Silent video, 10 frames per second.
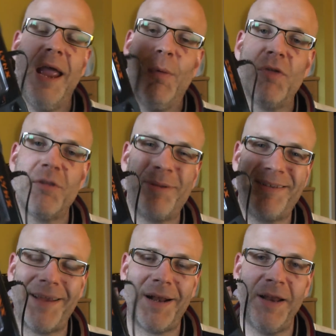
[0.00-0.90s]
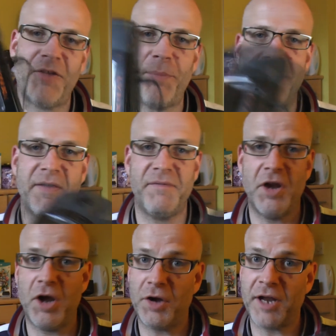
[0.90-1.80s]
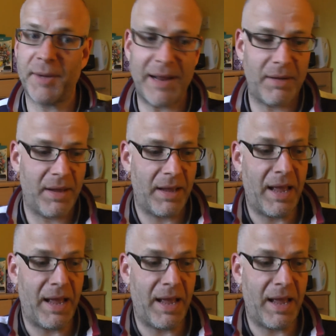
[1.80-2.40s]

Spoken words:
It wasn't a particularly expensive unit. I don't know